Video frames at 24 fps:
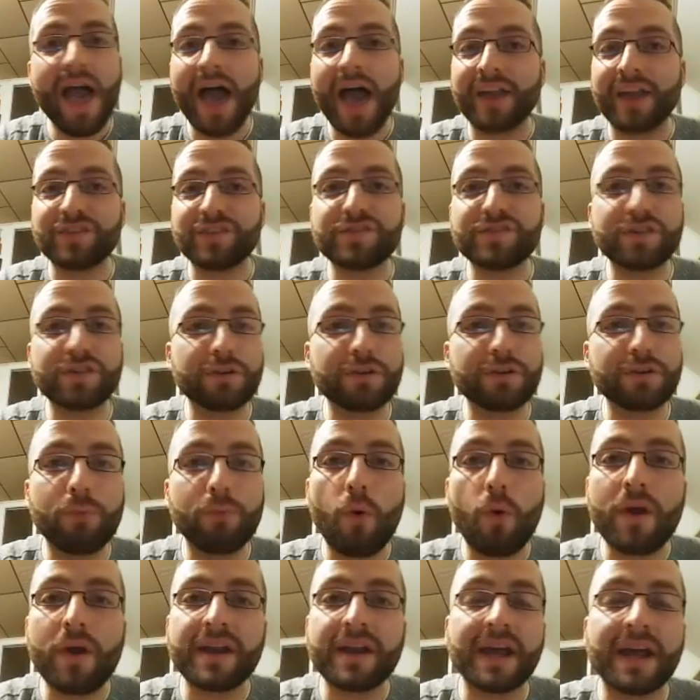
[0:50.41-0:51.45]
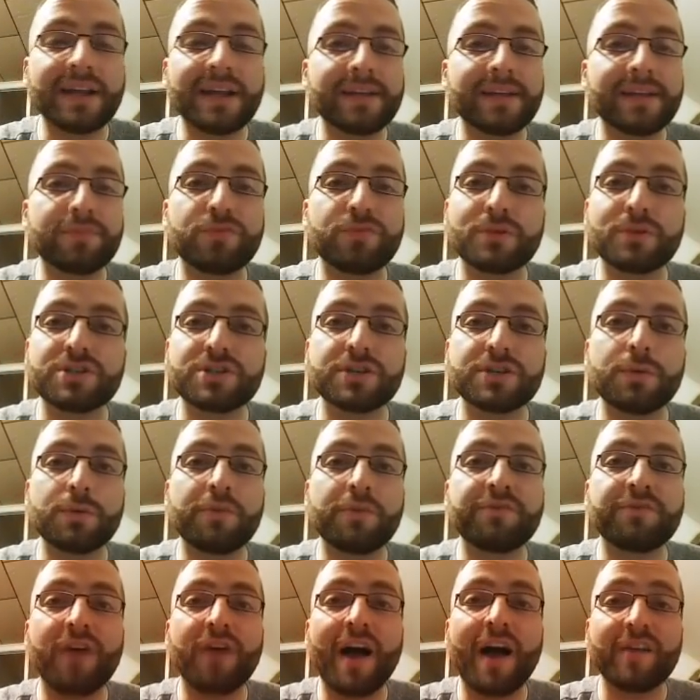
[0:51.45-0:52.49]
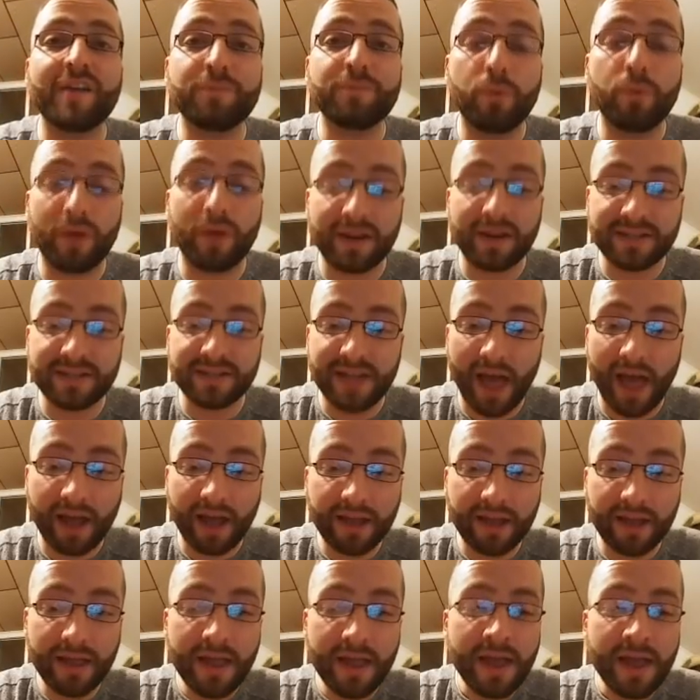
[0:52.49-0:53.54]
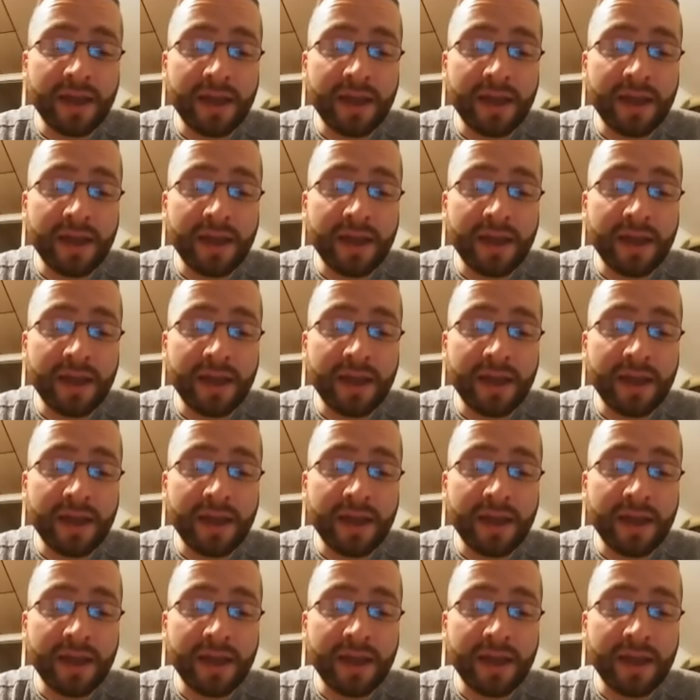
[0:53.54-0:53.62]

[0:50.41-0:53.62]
At a certain point, I ended up switching to a 5-point deck.